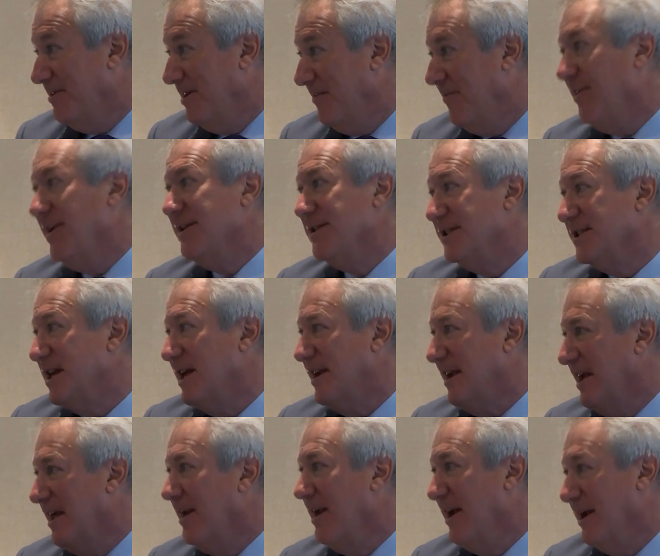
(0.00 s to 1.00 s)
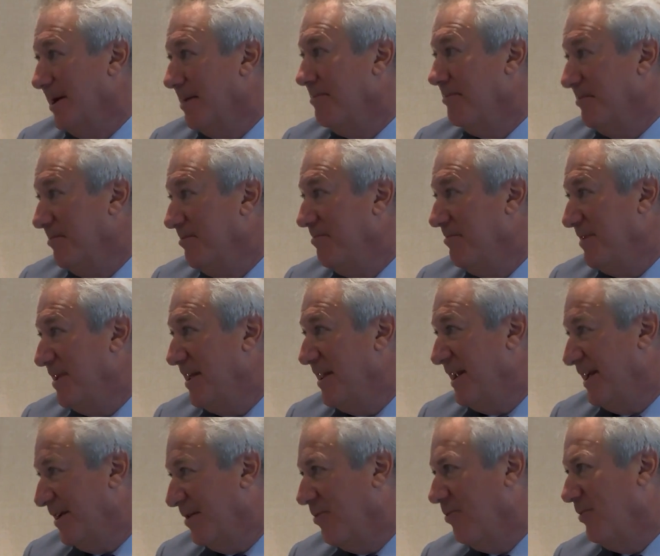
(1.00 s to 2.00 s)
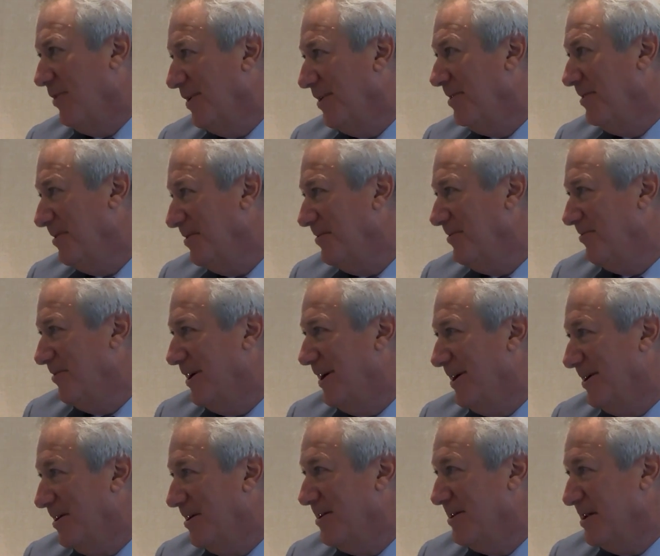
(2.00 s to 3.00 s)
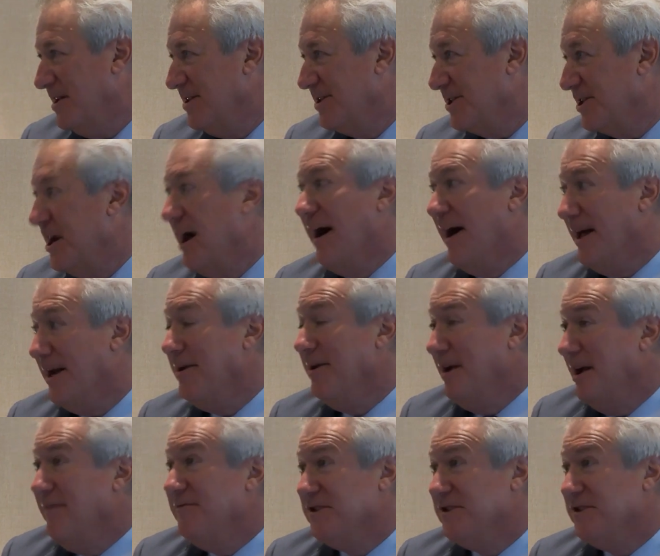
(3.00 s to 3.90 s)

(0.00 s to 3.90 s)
even in Santa Ana and Inglewood, right? It's not.